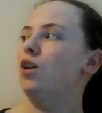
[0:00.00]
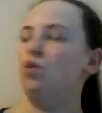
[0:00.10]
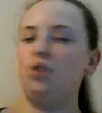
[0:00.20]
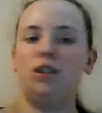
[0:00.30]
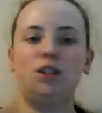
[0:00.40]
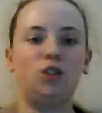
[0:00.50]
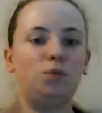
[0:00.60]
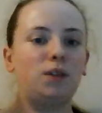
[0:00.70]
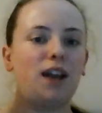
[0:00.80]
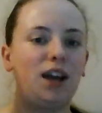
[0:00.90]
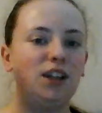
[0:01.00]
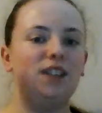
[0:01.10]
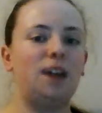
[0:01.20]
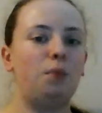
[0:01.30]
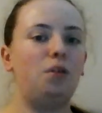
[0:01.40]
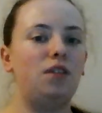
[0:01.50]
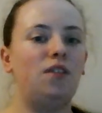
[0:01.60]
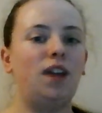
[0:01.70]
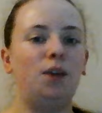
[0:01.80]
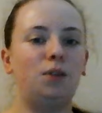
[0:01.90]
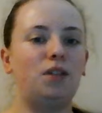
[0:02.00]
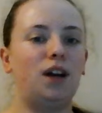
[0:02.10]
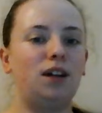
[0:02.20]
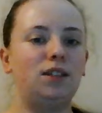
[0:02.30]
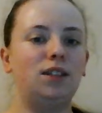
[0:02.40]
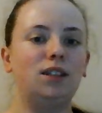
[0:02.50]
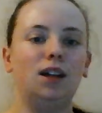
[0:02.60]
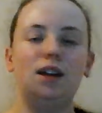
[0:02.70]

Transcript: there is some depth in there with that.